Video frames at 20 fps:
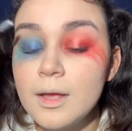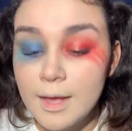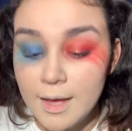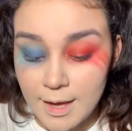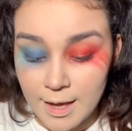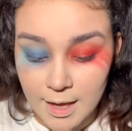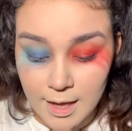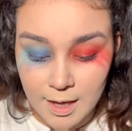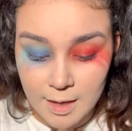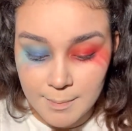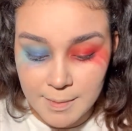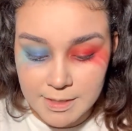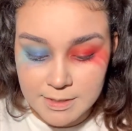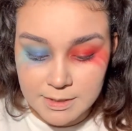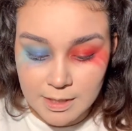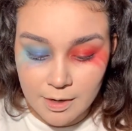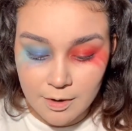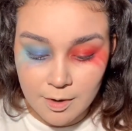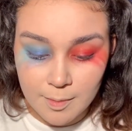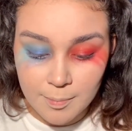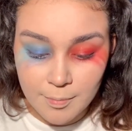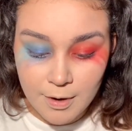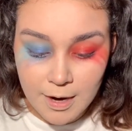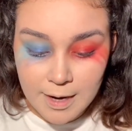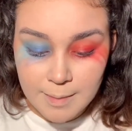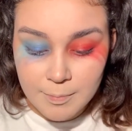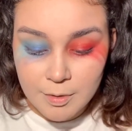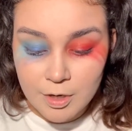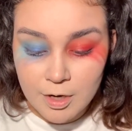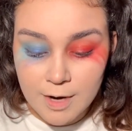a mascara
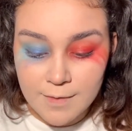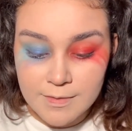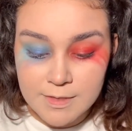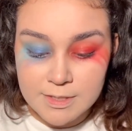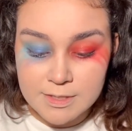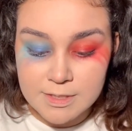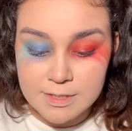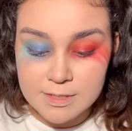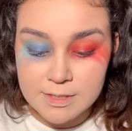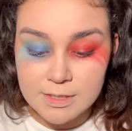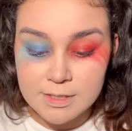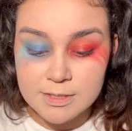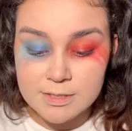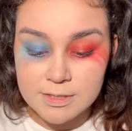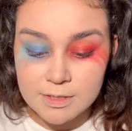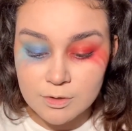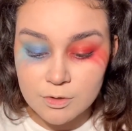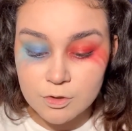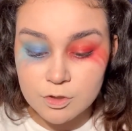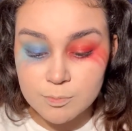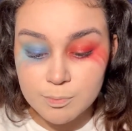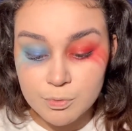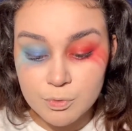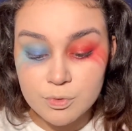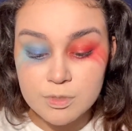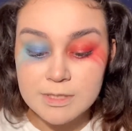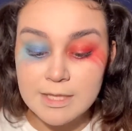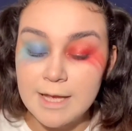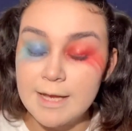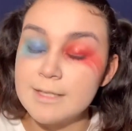primer, and this is the Cils
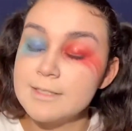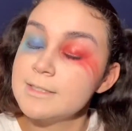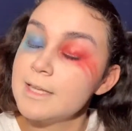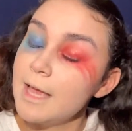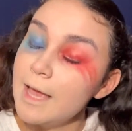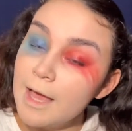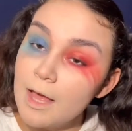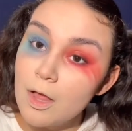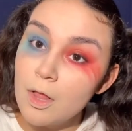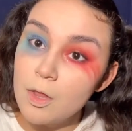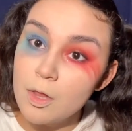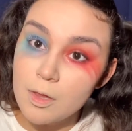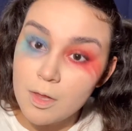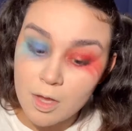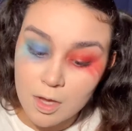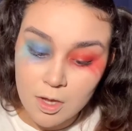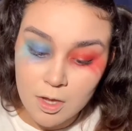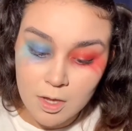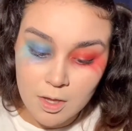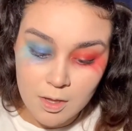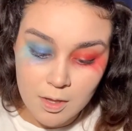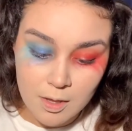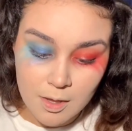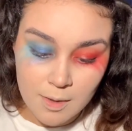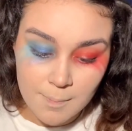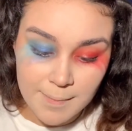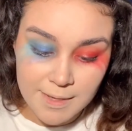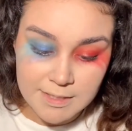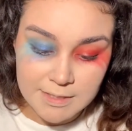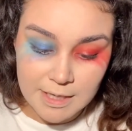Boost XL
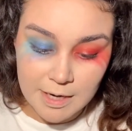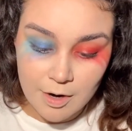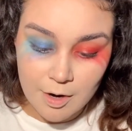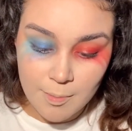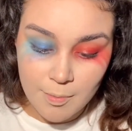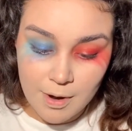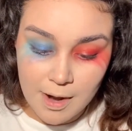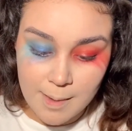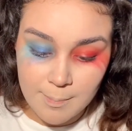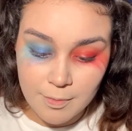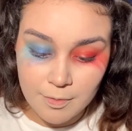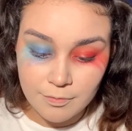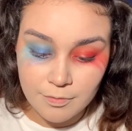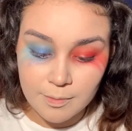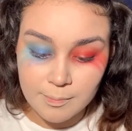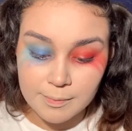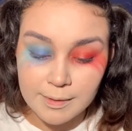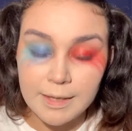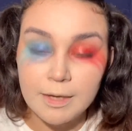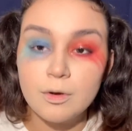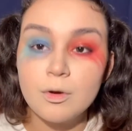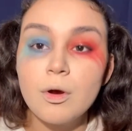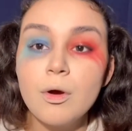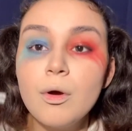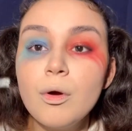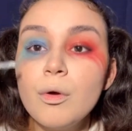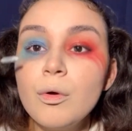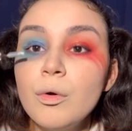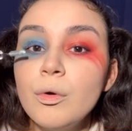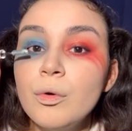mascara primer from
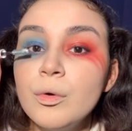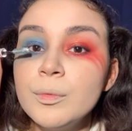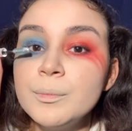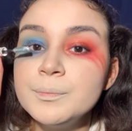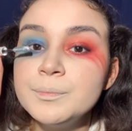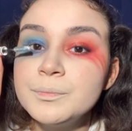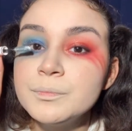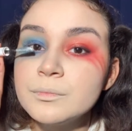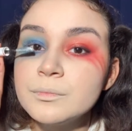Lancôme.